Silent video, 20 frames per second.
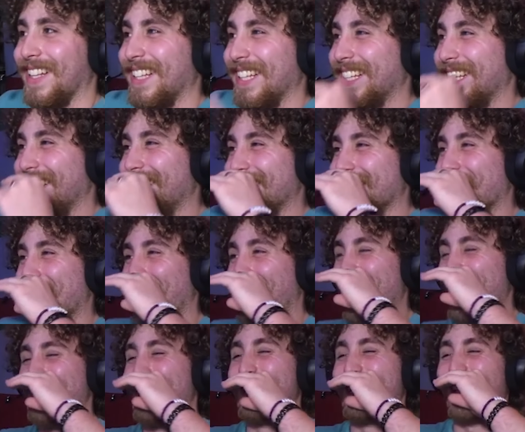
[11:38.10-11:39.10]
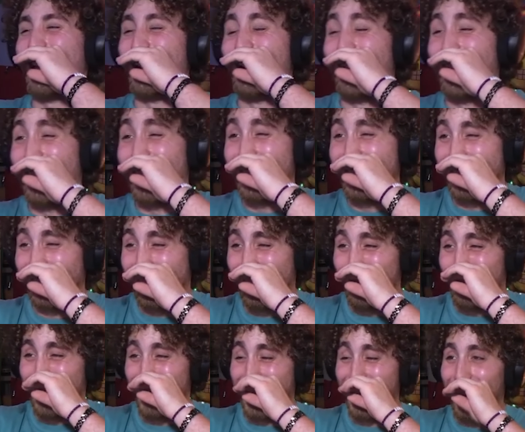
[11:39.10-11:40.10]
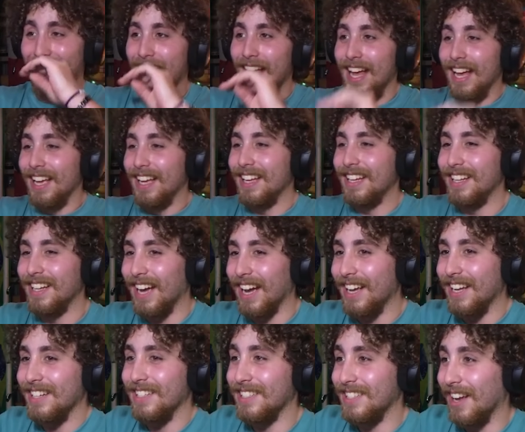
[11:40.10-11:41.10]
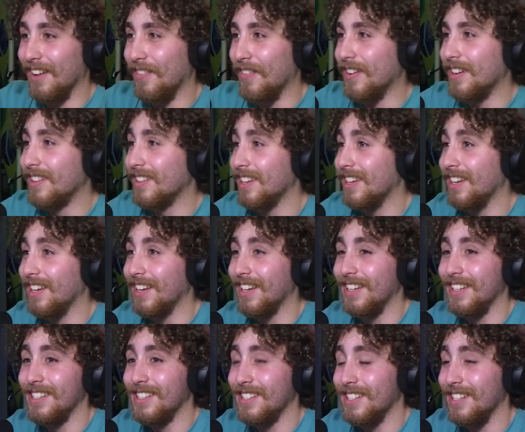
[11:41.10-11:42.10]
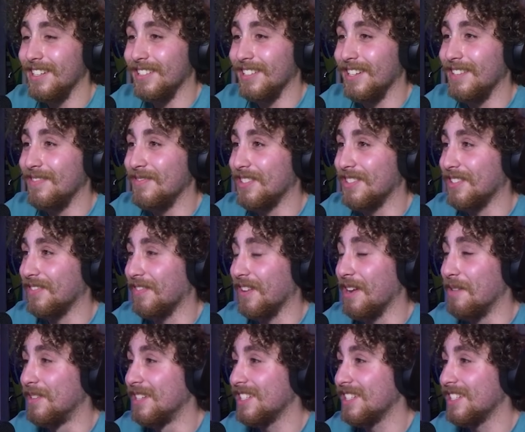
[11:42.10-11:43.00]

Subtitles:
He's a famous internet celebrity. Yeah, he definitely is. He seems famous.